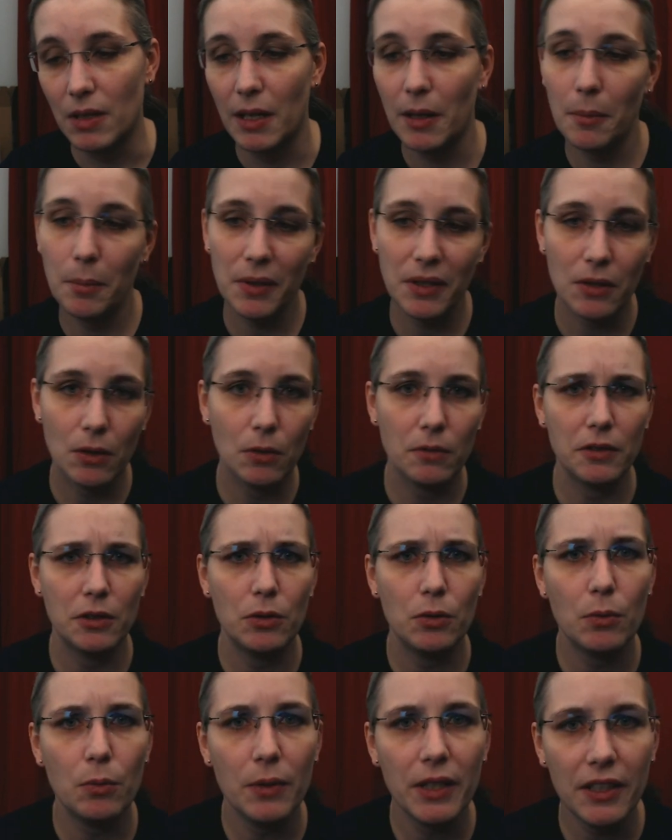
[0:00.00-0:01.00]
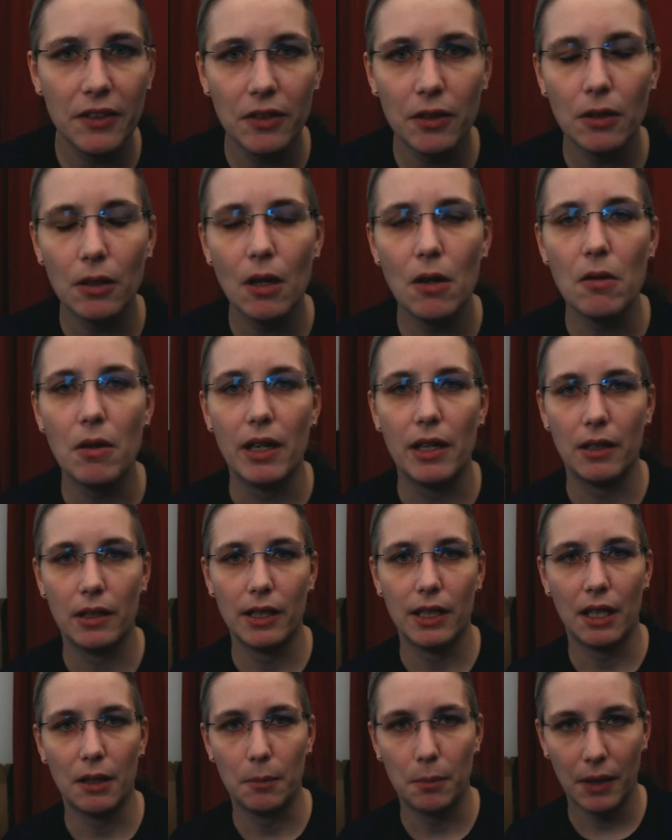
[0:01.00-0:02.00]
a bit over two weeks ago. I
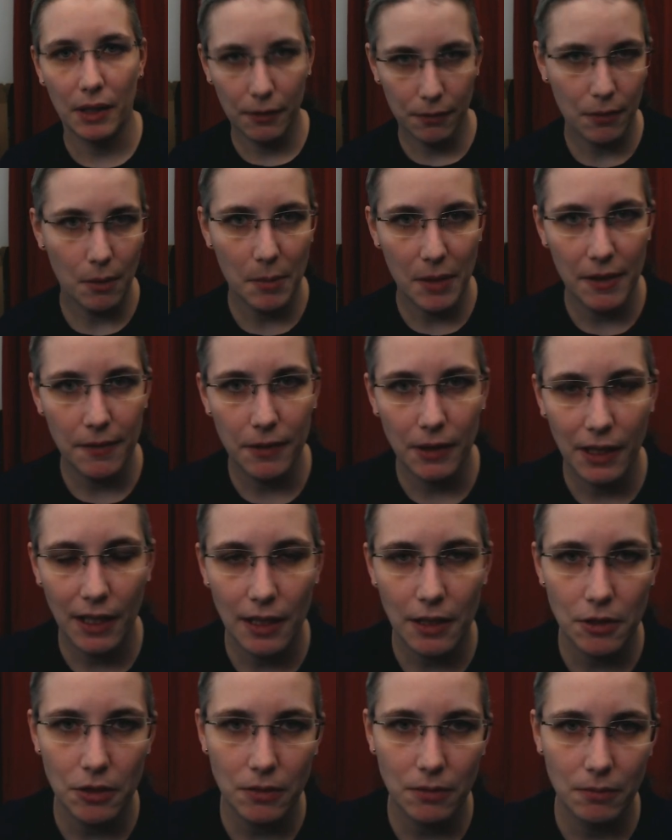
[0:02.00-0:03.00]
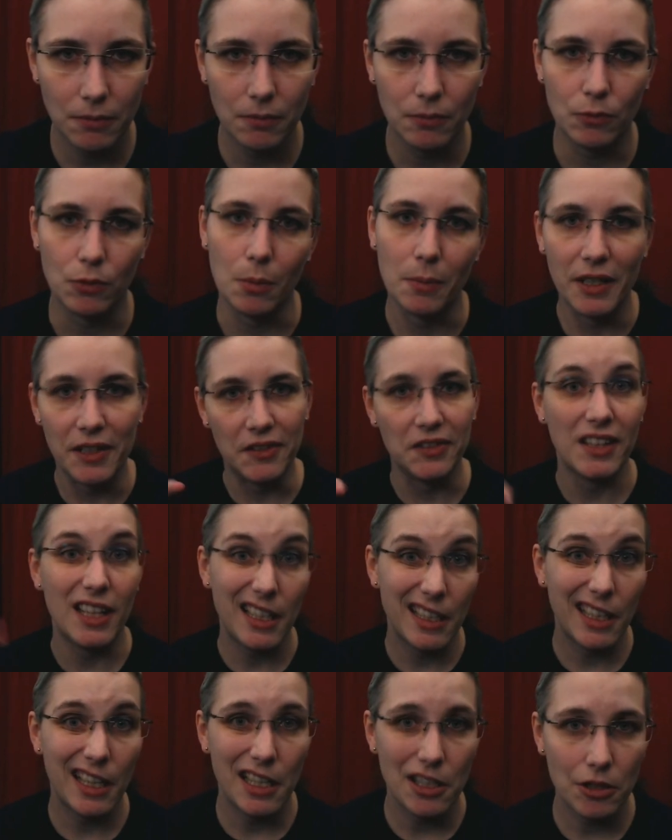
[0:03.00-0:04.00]
got back from my vacation, from my
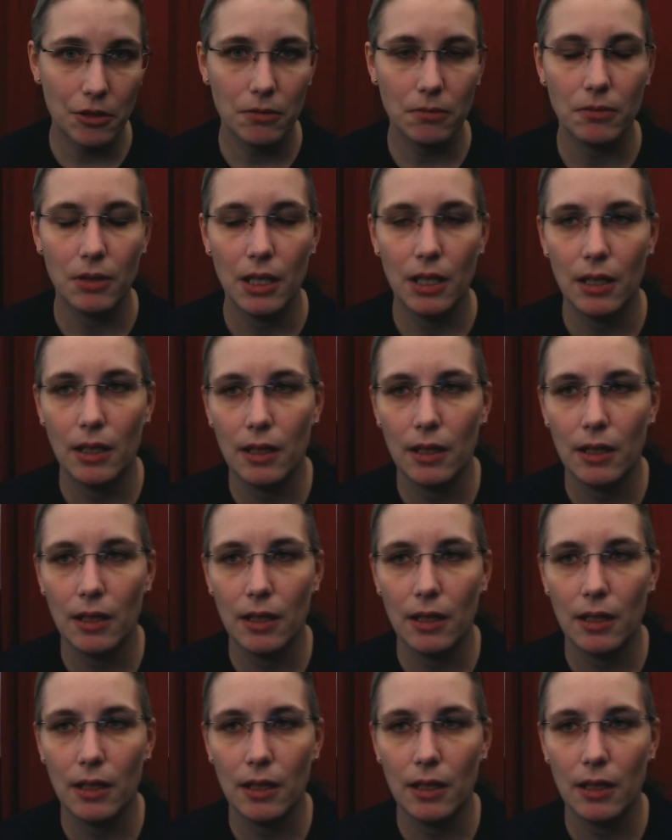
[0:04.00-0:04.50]
staycation.